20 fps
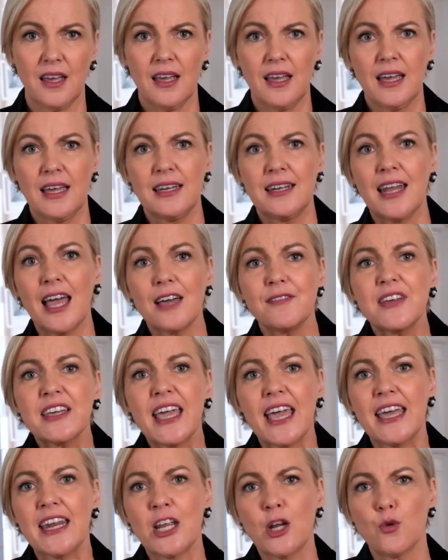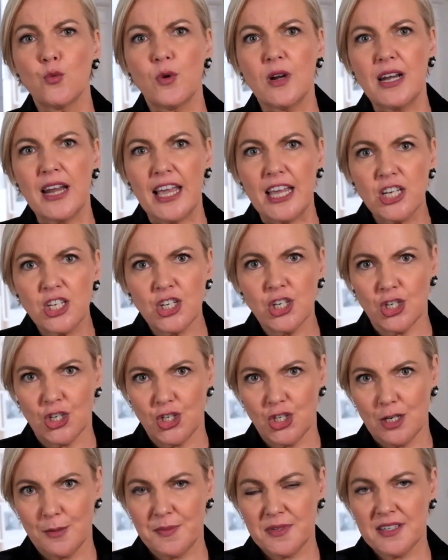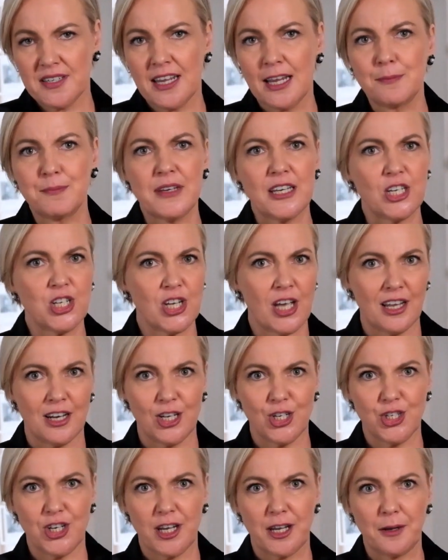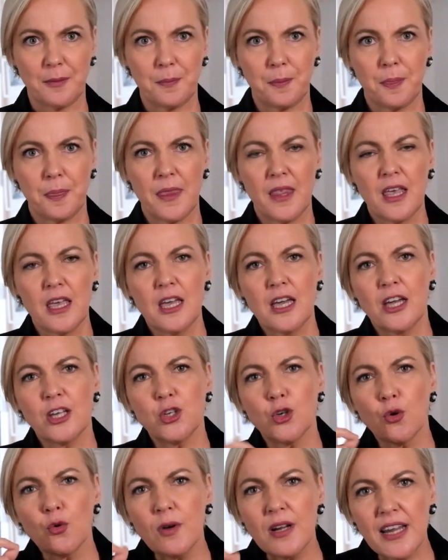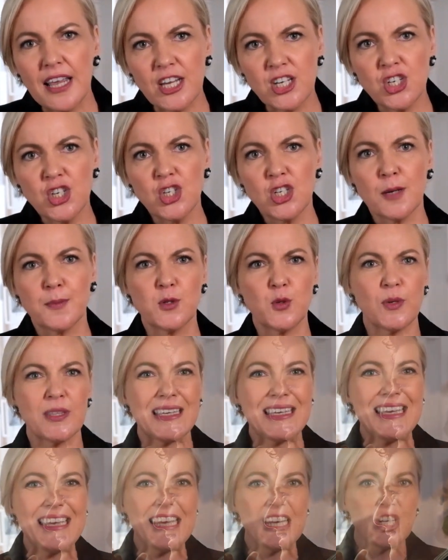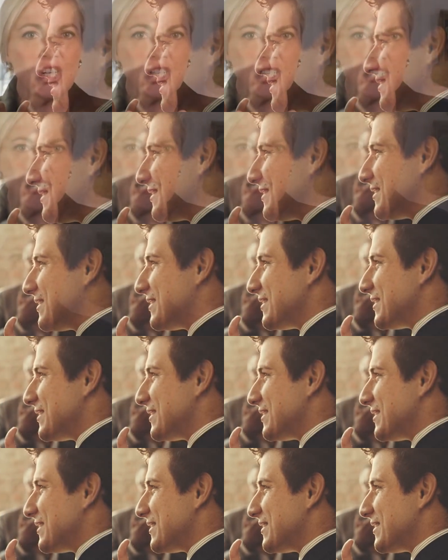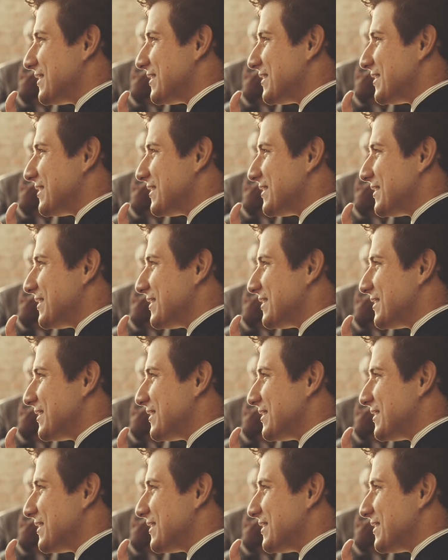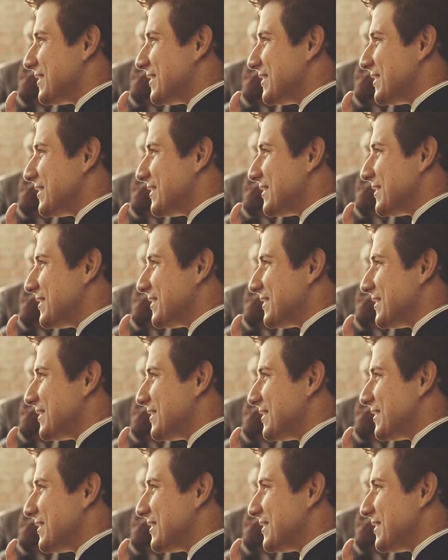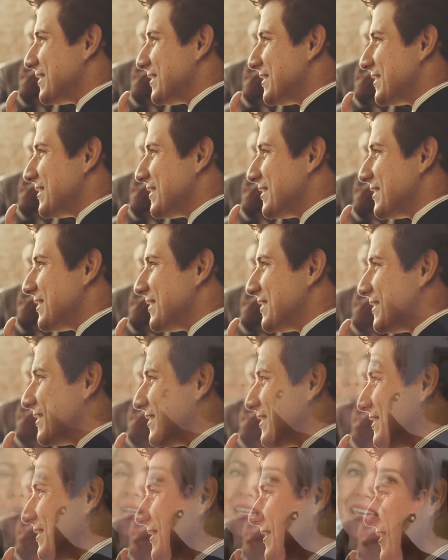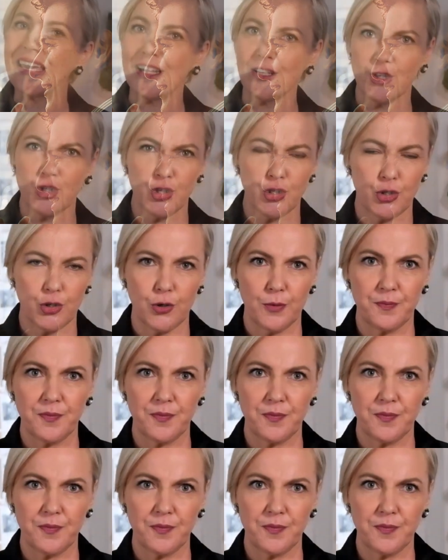Navigating relationships can be challenging, and your relationships with each team member can dramatically tilt the scales either in your favor or against you.